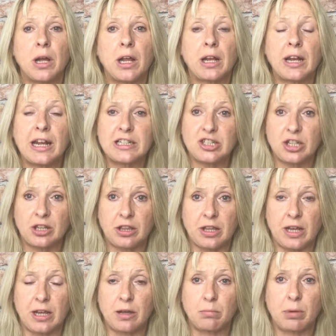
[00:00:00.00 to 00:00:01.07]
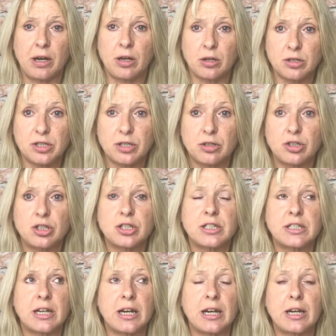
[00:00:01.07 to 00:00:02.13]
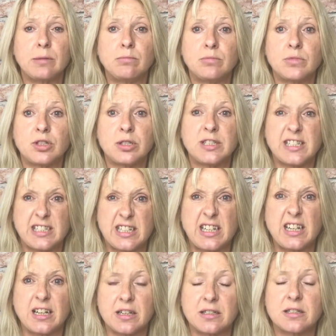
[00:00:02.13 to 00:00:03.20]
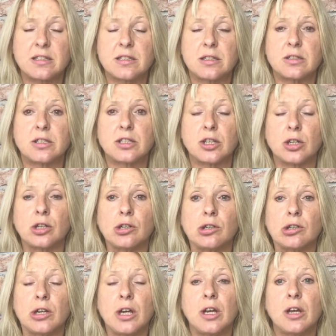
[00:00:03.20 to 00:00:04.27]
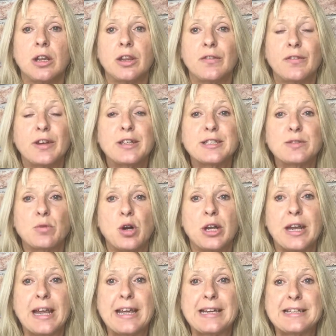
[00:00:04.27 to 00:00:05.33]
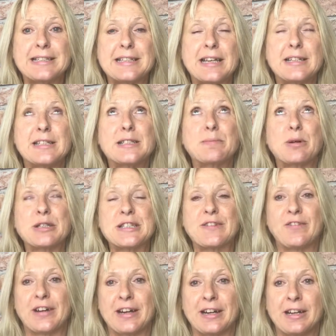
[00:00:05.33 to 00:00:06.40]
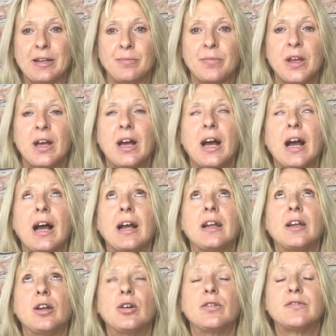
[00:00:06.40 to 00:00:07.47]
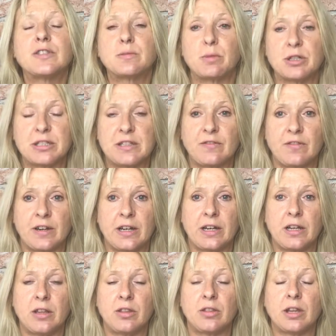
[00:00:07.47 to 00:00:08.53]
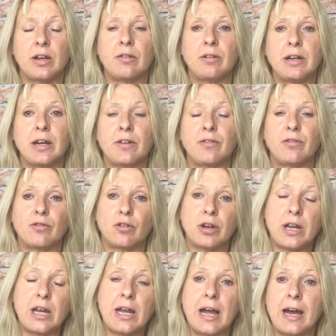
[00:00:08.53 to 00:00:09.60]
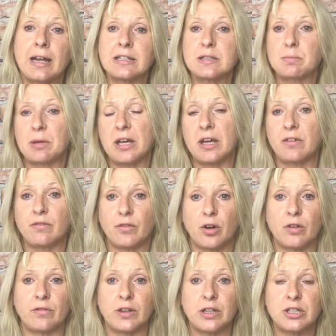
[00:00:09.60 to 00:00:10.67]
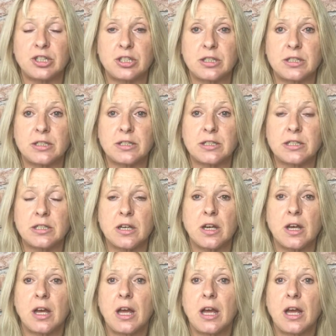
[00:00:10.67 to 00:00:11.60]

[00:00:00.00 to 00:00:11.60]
leisure thing, but also just time stealers. So the first one is Spotify. I love Spotify. There are free and pay for versions,